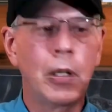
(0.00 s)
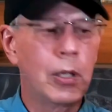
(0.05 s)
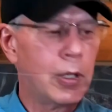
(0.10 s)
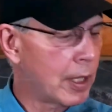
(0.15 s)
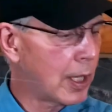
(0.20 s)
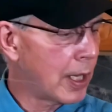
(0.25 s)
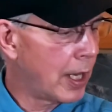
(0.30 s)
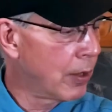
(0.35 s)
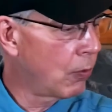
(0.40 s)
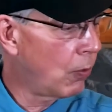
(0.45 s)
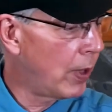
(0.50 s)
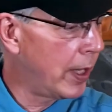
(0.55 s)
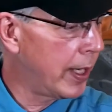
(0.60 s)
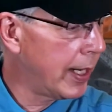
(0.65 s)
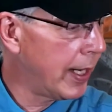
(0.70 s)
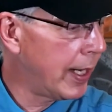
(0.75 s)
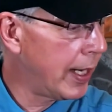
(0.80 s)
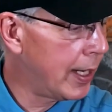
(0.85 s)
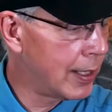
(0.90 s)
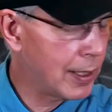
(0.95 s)
hook on one
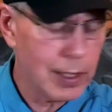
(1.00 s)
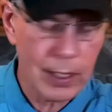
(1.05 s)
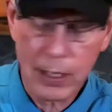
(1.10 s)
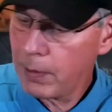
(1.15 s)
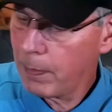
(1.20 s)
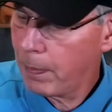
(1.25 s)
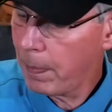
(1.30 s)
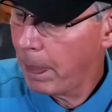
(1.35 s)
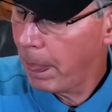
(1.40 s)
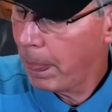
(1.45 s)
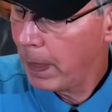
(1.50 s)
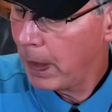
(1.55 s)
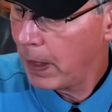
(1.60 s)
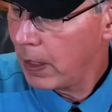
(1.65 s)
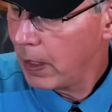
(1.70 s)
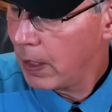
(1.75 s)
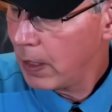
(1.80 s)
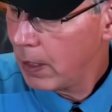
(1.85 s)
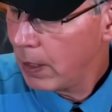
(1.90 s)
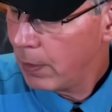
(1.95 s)
end,
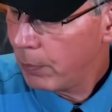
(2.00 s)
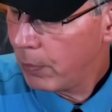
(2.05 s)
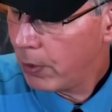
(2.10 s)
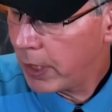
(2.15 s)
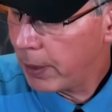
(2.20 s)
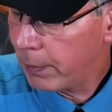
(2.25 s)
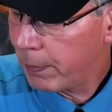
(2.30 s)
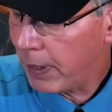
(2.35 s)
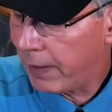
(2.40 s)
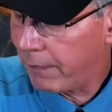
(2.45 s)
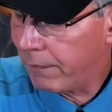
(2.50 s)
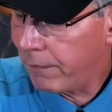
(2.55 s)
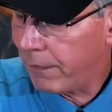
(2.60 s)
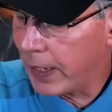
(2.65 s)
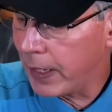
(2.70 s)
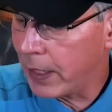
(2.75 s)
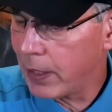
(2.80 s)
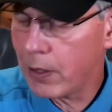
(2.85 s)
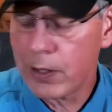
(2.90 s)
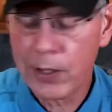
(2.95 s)
putting my
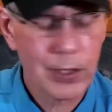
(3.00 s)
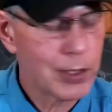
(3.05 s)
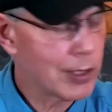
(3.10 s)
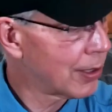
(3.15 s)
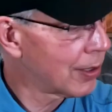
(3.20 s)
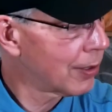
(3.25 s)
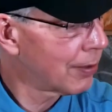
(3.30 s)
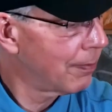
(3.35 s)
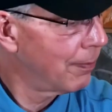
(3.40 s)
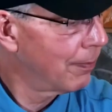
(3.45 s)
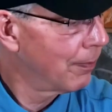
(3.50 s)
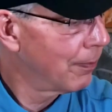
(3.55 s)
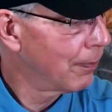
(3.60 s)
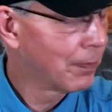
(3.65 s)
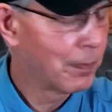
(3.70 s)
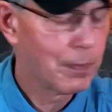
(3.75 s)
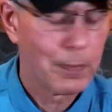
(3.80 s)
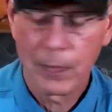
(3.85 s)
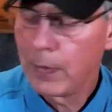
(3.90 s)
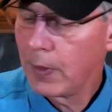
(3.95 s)
fingers,
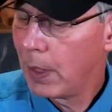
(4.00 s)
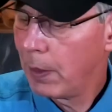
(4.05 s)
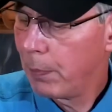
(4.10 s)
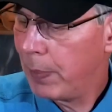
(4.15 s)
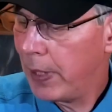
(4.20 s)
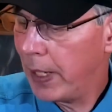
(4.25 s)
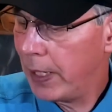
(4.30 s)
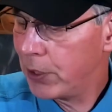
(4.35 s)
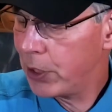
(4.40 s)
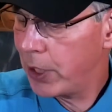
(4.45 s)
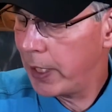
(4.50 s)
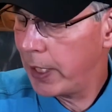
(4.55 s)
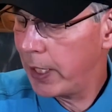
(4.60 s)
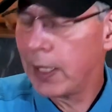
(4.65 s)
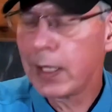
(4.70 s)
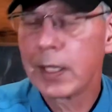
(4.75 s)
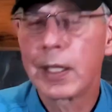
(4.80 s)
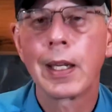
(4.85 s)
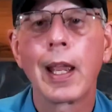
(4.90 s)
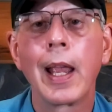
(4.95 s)
pinching
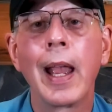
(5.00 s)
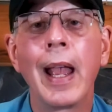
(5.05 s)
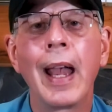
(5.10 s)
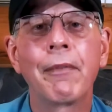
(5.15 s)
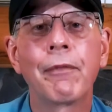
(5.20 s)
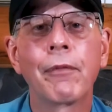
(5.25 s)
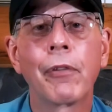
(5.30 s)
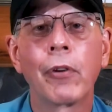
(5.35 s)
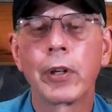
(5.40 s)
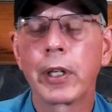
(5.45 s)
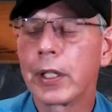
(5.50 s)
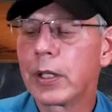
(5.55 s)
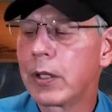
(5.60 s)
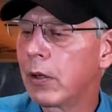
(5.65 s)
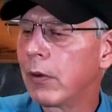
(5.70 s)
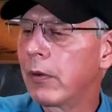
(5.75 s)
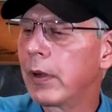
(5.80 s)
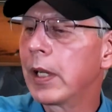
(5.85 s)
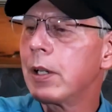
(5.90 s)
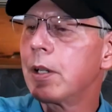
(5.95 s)
it at
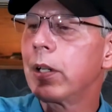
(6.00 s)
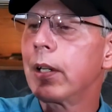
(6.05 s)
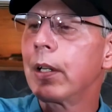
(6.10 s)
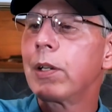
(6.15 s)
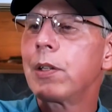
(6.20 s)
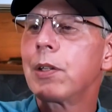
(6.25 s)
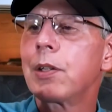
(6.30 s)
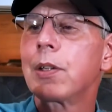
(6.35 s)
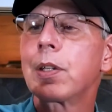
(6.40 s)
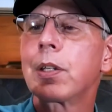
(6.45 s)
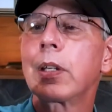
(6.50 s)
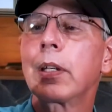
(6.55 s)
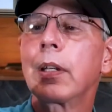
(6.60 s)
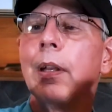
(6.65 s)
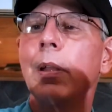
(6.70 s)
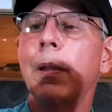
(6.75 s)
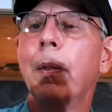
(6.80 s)
42 inches.